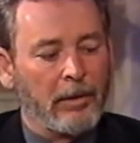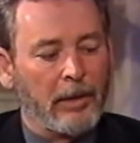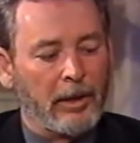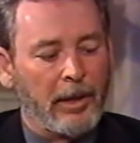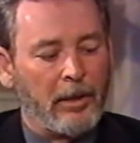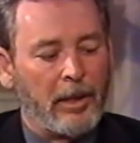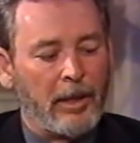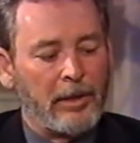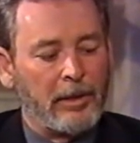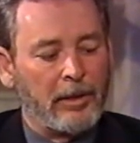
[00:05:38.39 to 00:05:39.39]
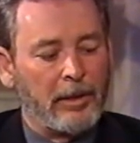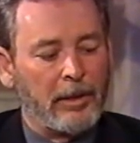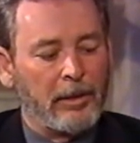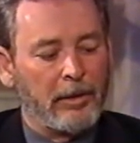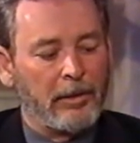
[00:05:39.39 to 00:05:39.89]
that they're
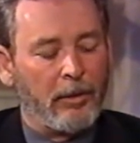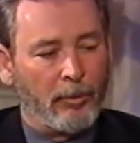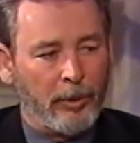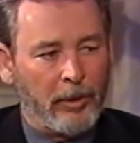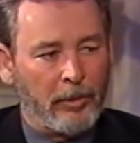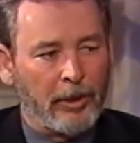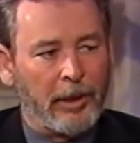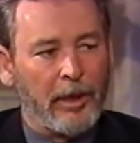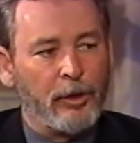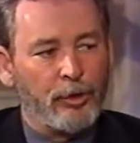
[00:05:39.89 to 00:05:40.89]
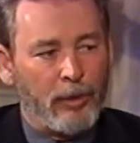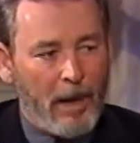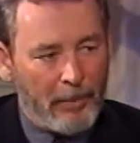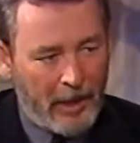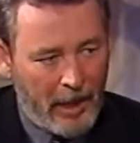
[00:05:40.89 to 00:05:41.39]
constantly or frequently
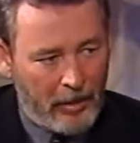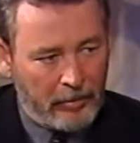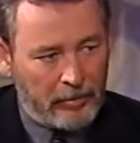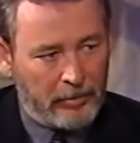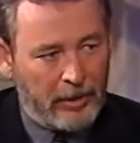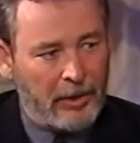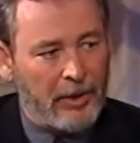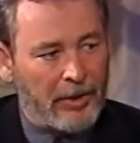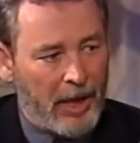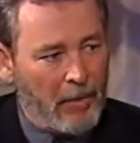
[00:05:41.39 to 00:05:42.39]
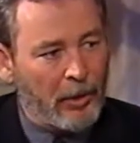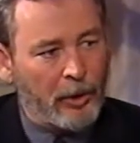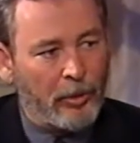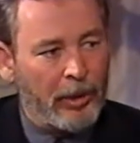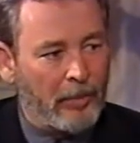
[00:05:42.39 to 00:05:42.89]
dropping out in okay. this
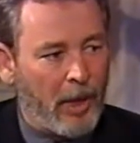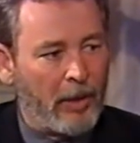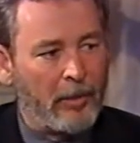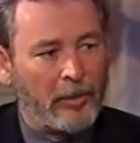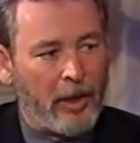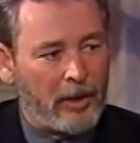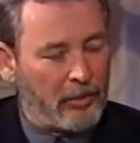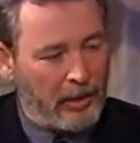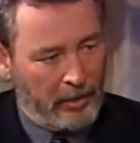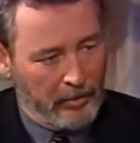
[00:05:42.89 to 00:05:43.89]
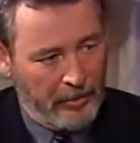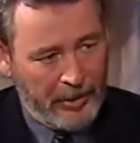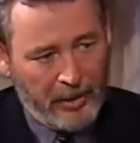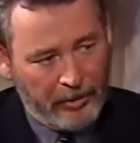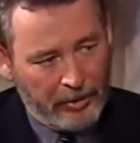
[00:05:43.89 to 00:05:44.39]
ambiguity bog we were talking about. Like we were
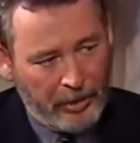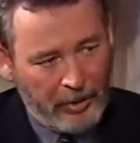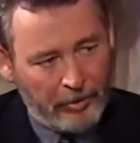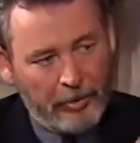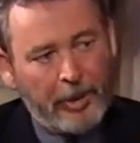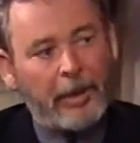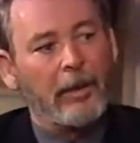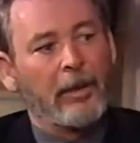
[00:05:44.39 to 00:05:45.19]
saying, the child's reading